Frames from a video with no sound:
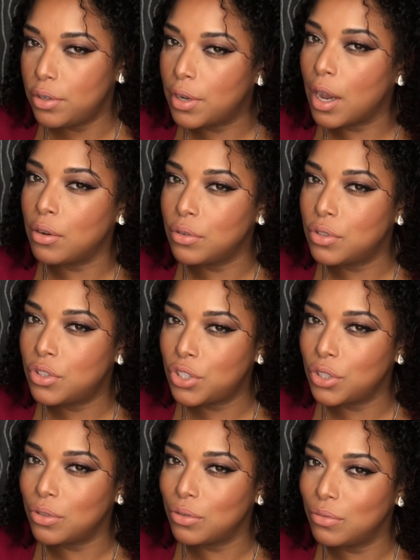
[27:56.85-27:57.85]
goes
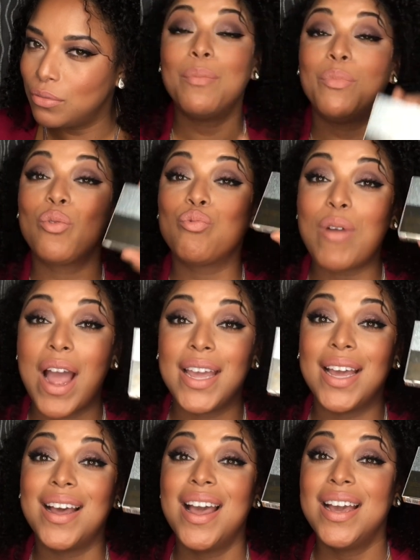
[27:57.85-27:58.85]
to
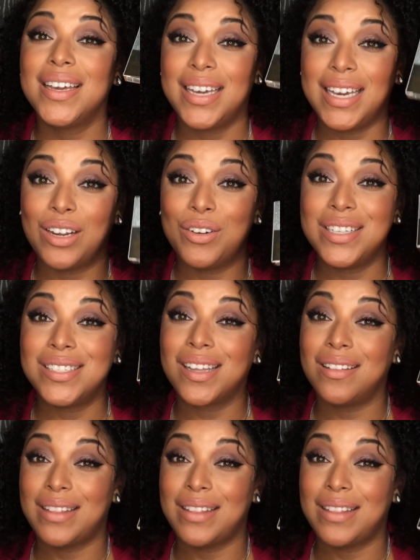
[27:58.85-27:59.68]
Mariah Carey's